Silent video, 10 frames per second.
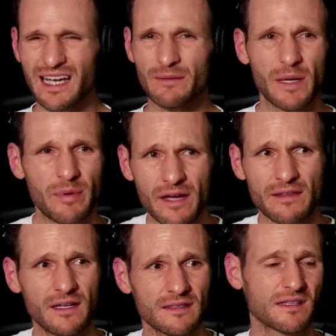And my
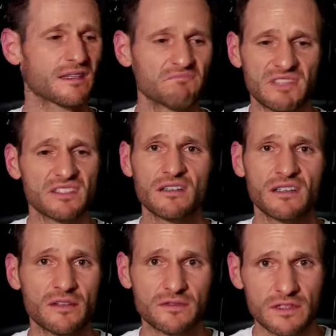Python is it's good
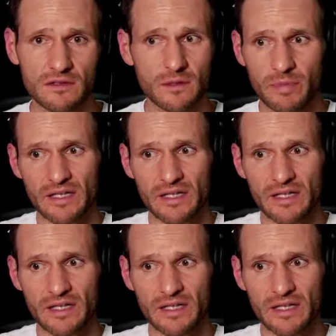enough to do the